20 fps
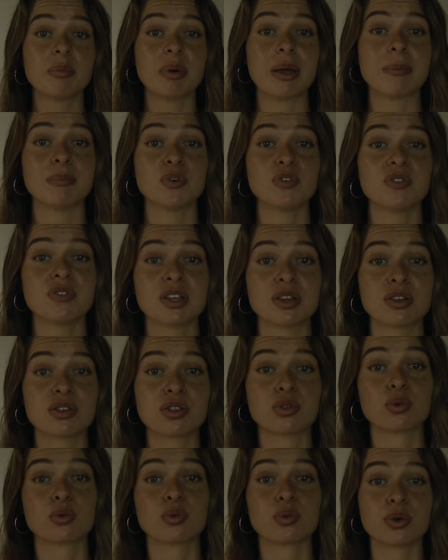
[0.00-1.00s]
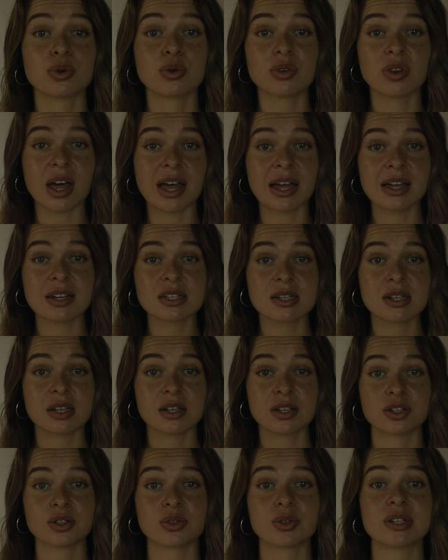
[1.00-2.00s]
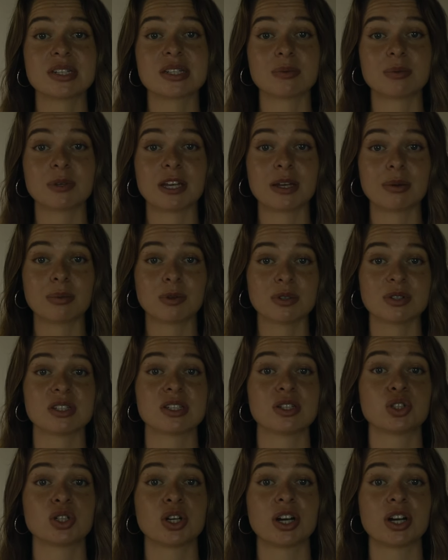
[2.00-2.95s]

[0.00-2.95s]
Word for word: by moving through that, you're going to be able to